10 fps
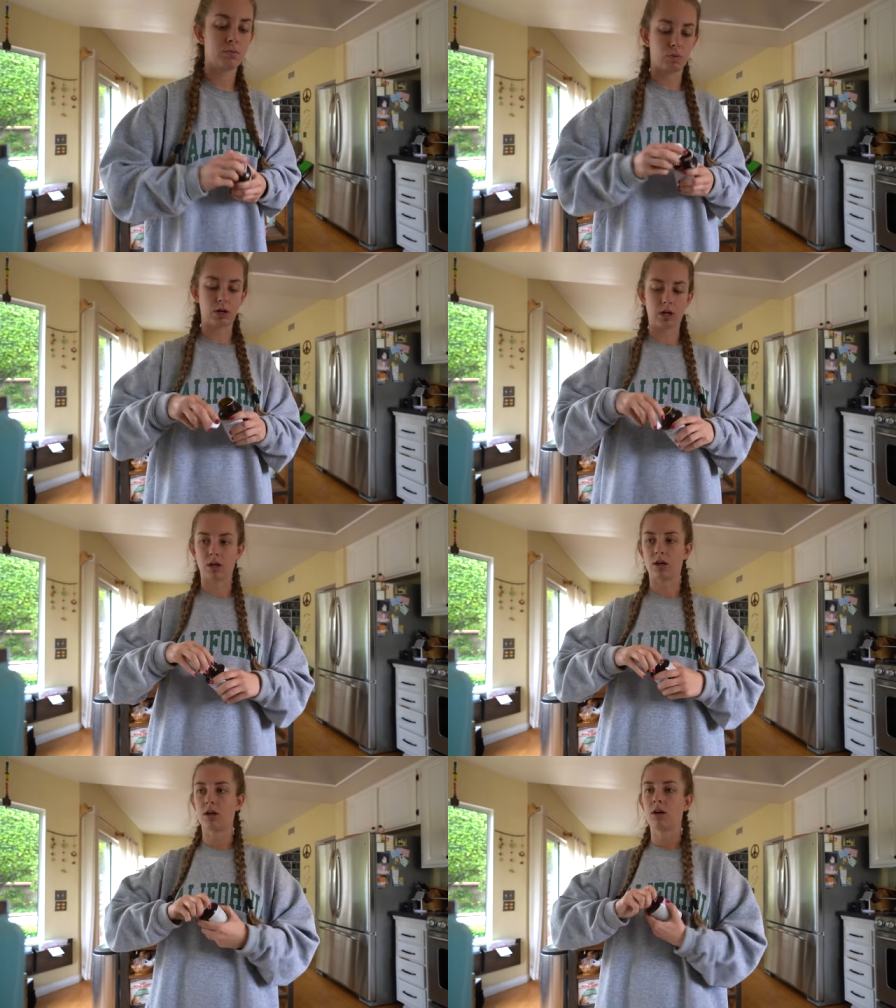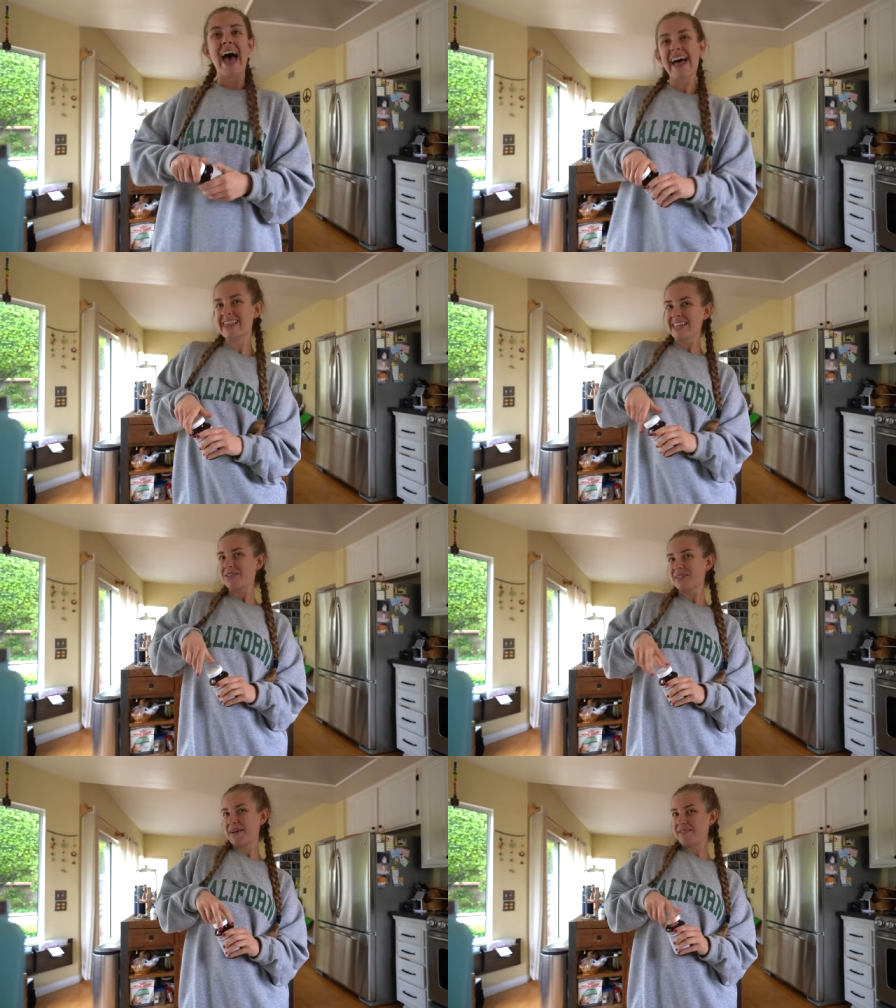the morning. And
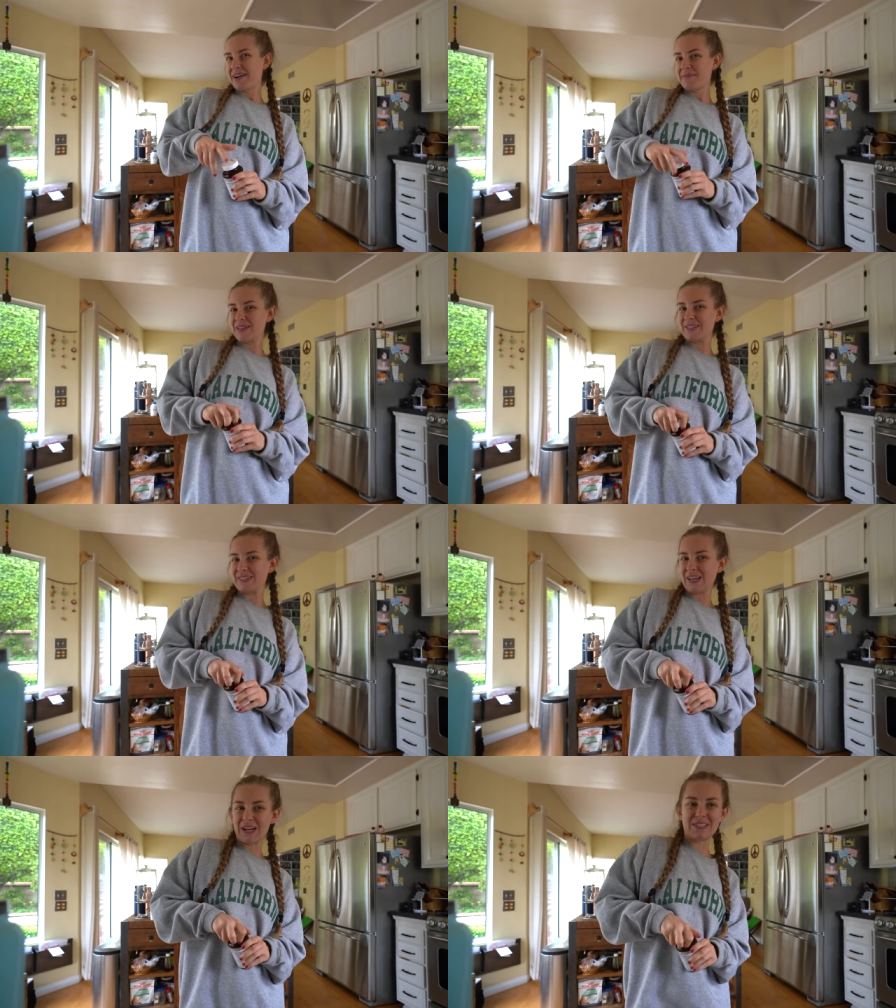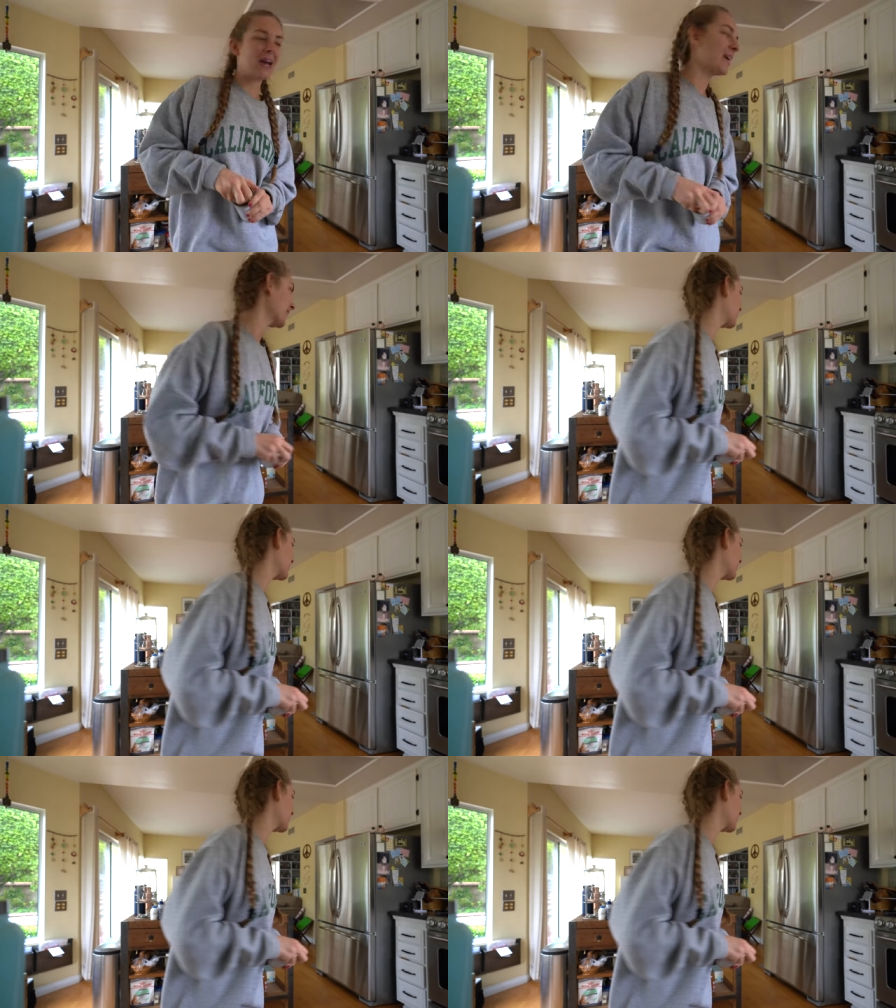those are my vitamins that I take.